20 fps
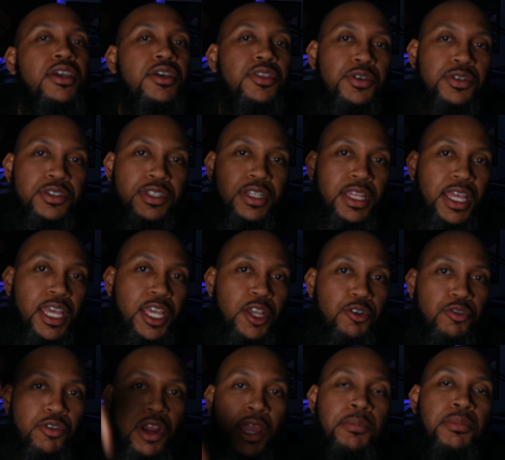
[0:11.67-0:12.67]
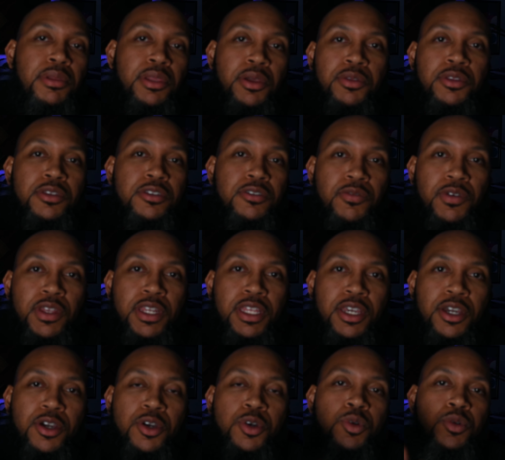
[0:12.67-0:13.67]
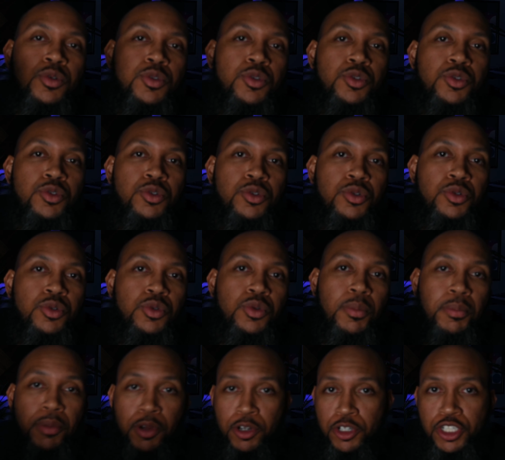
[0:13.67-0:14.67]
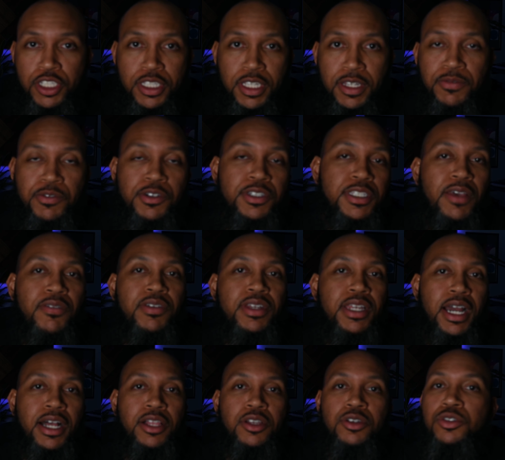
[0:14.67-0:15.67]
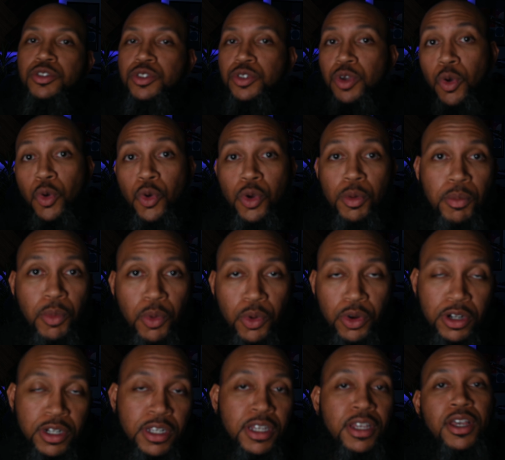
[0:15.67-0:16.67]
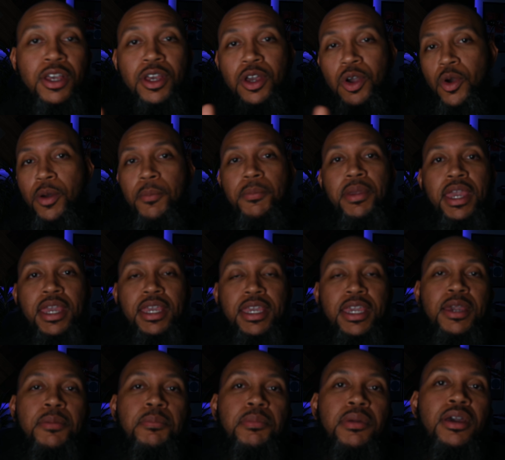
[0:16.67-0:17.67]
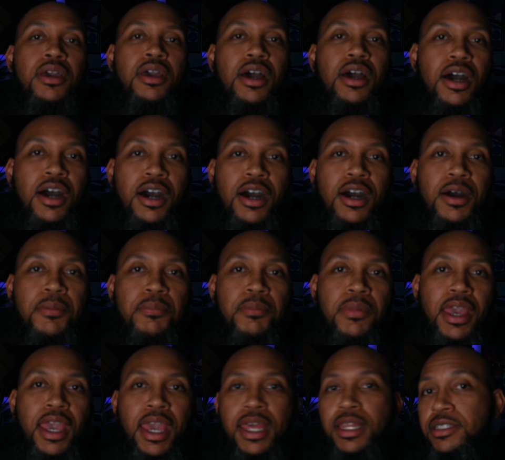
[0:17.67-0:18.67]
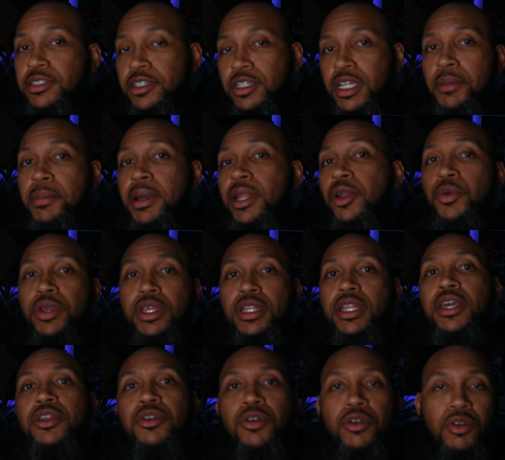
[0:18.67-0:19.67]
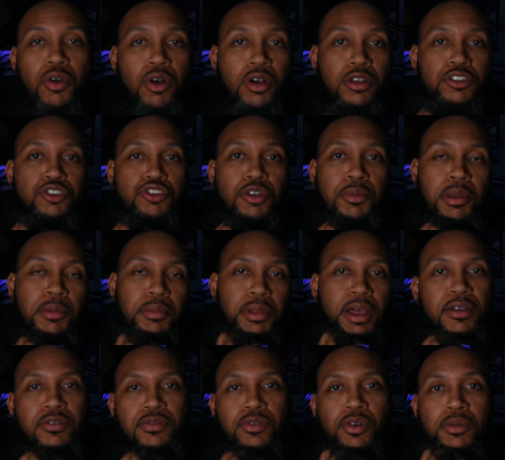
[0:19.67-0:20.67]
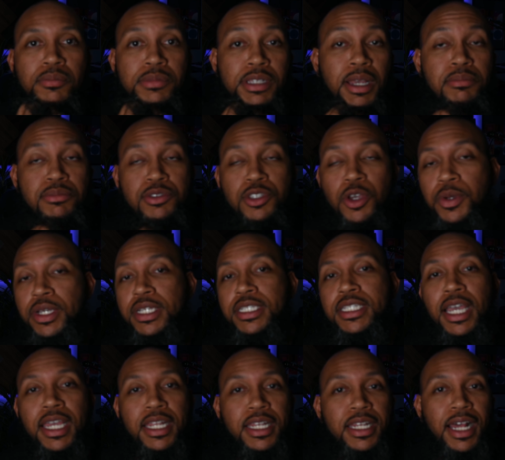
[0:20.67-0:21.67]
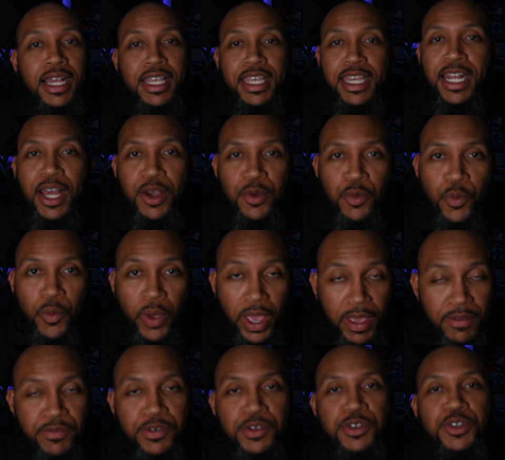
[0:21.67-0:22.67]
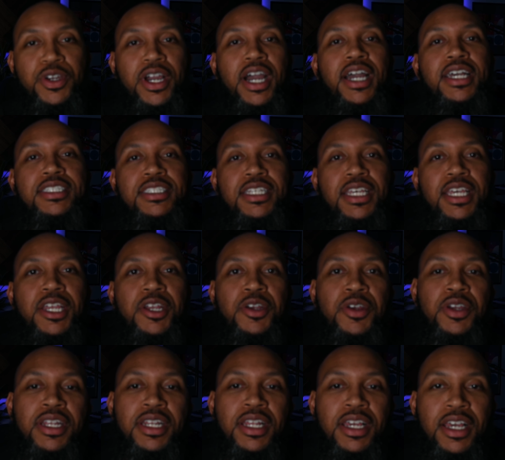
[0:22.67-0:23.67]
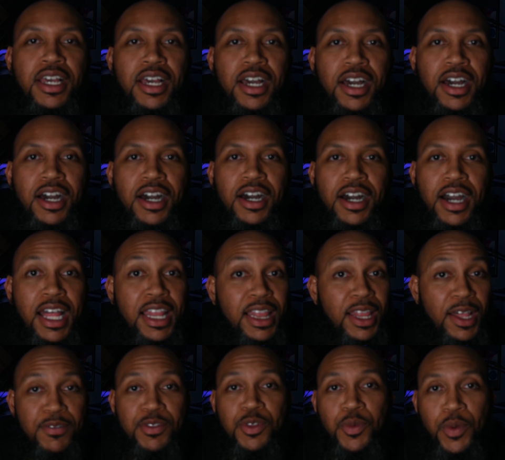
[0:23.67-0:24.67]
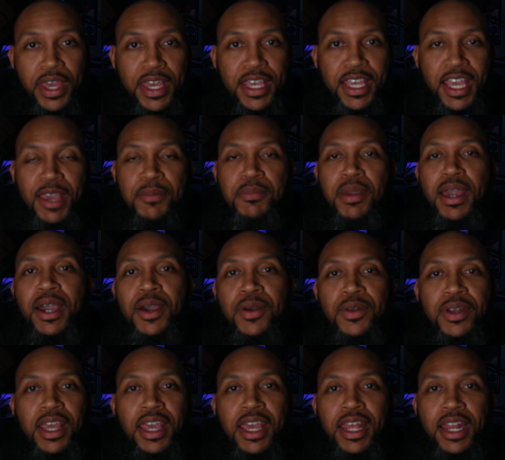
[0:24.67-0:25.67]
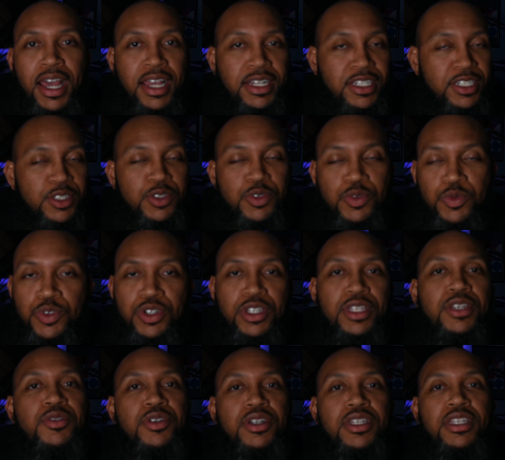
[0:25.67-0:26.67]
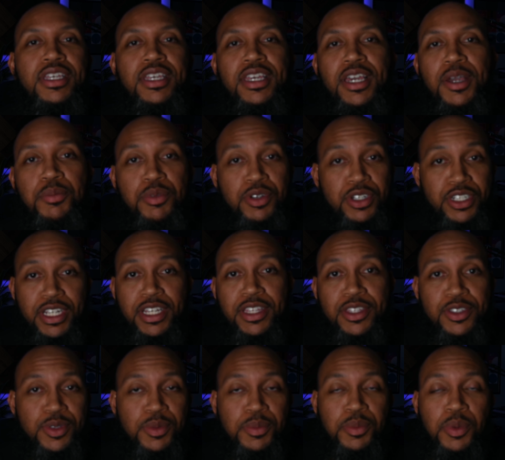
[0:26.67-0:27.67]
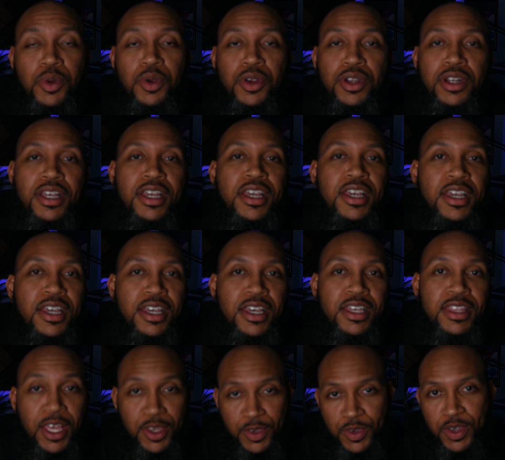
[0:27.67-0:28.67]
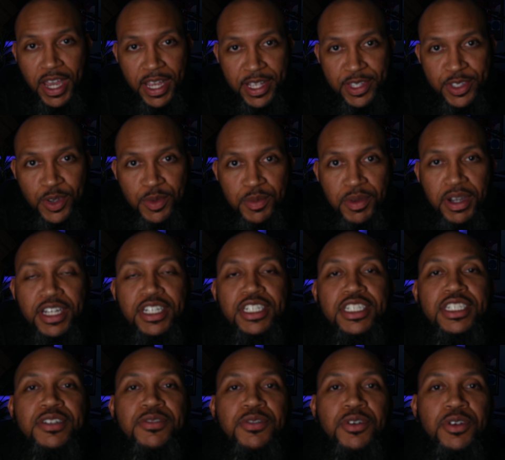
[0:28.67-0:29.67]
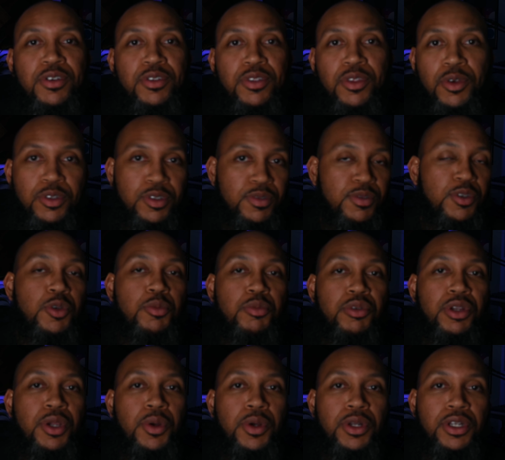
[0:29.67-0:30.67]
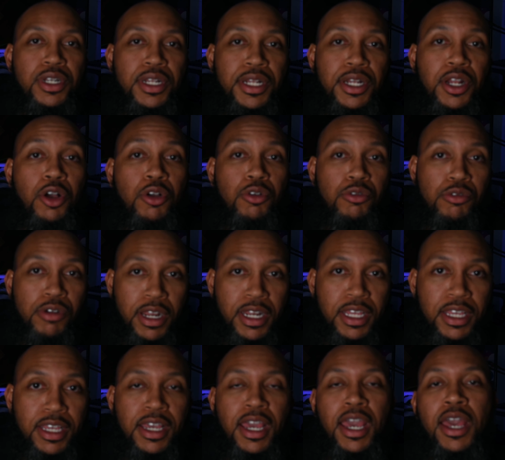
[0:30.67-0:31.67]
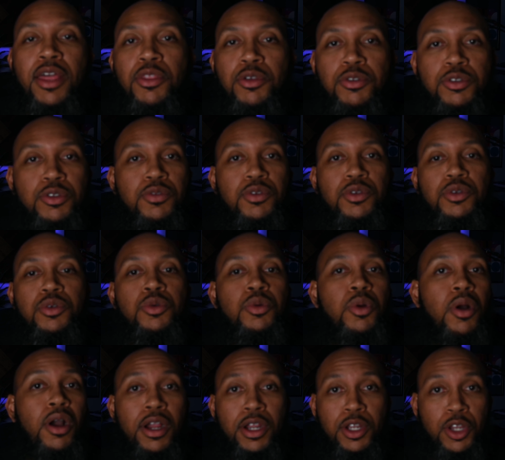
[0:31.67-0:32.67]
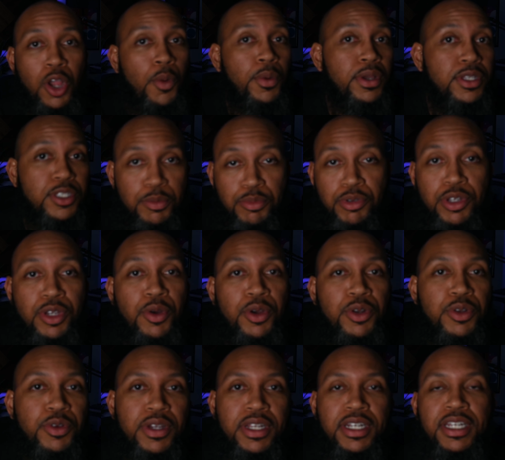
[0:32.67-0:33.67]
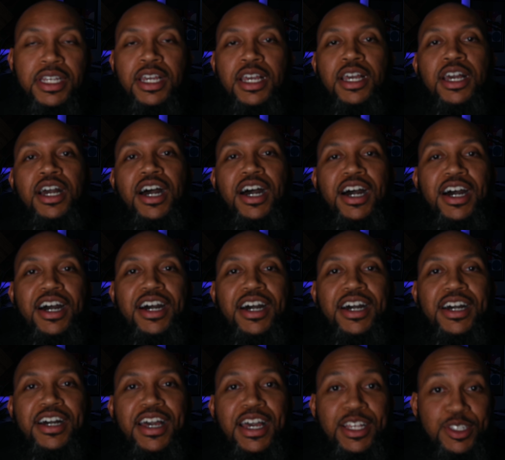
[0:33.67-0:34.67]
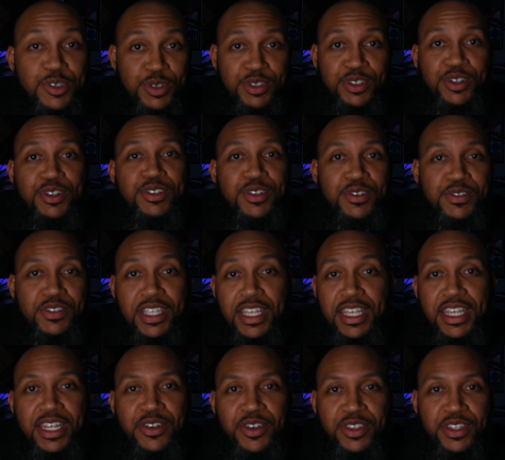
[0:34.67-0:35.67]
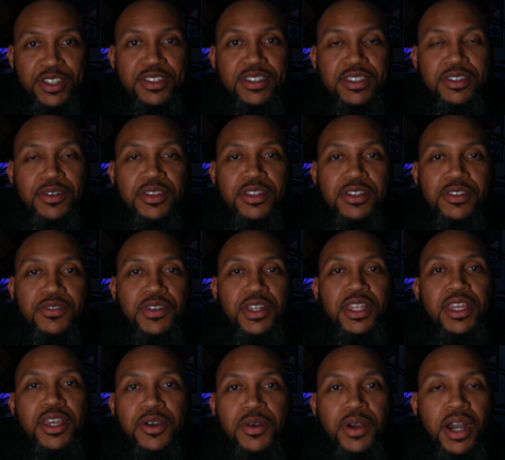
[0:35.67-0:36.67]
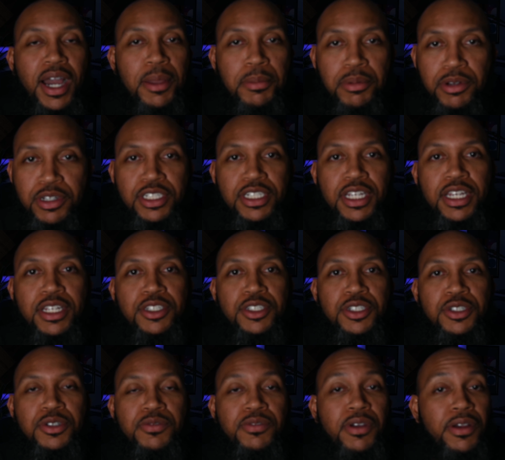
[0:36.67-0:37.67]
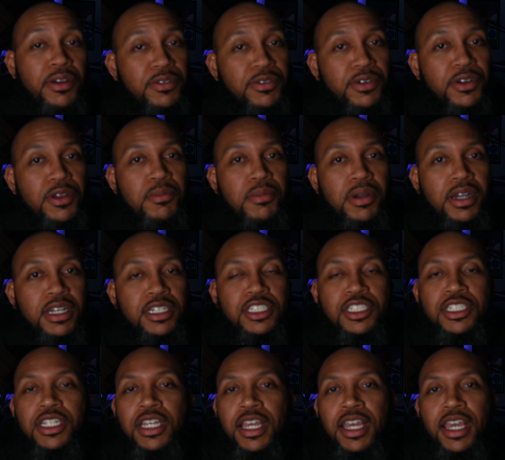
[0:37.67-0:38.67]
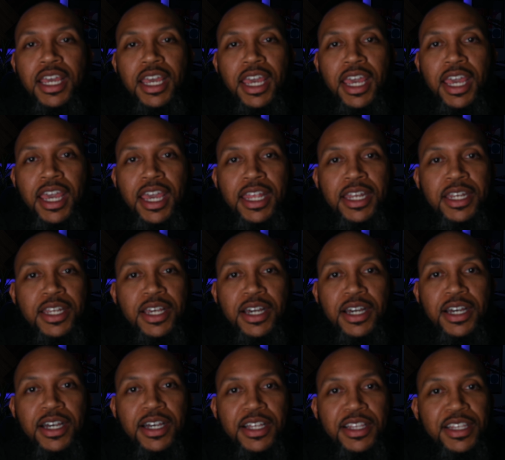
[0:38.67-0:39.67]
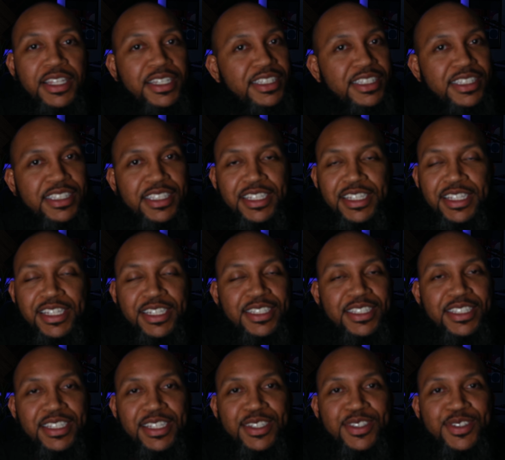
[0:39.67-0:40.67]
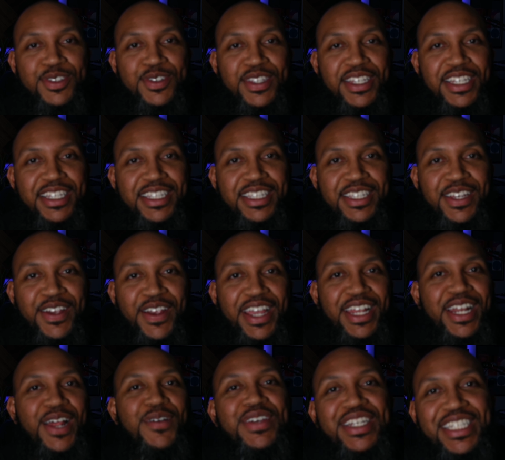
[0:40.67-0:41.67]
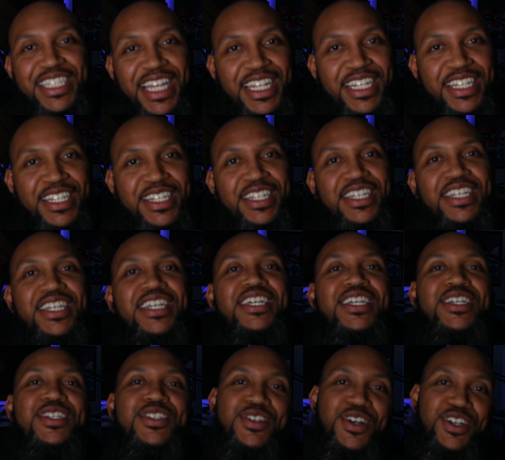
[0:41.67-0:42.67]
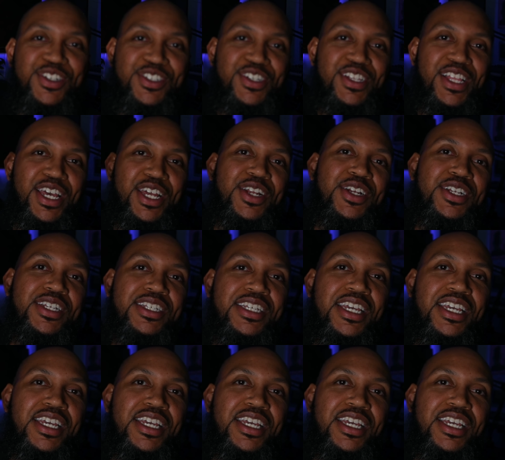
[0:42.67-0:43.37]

There's a link right below this video to purchase it for $7 or more on Bandcamp. Um, and it's gonna come out a week later on all streaming platforms. I'm so excited. I cannot wait for you guys to hear it. Uh, I love the way it came out and I just really, really appreciate the support. Thank you guys so much for those of you who pre-ordered it already and those of you who are going to pre-order it uh, as a result of seeing it on this on this video. I appreciate you very very much and uh, let's let's let's do this. All right, I'm excited. Talk to you later.